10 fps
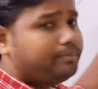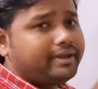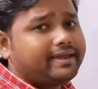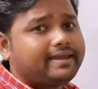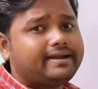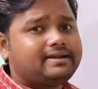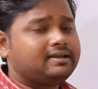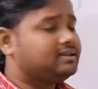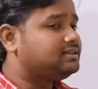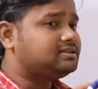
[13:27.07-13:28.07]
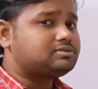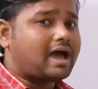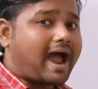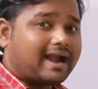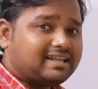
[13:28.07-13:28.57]
make it this
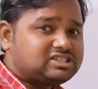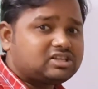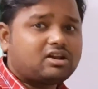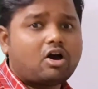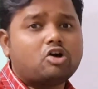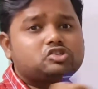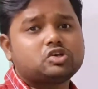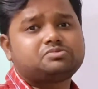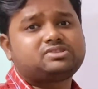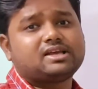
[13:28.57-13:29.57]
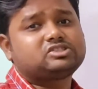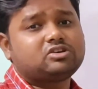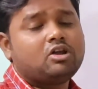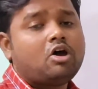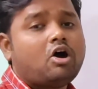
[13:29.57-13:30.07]
addition or
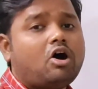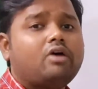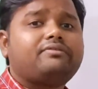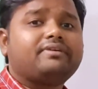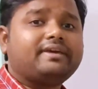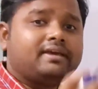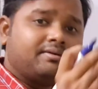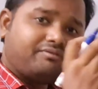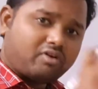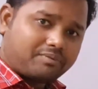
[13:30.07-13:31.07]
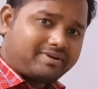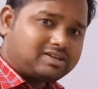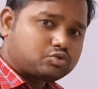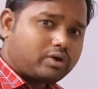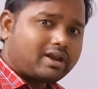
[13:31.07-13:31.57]
subtraction of a perfect
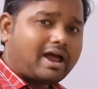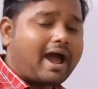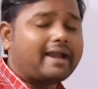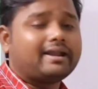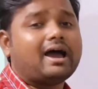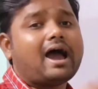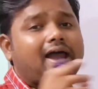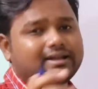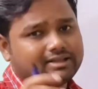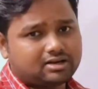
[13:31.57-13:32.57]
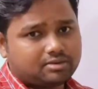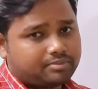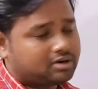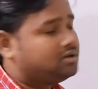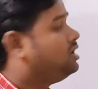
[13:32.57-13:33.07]
square and another number.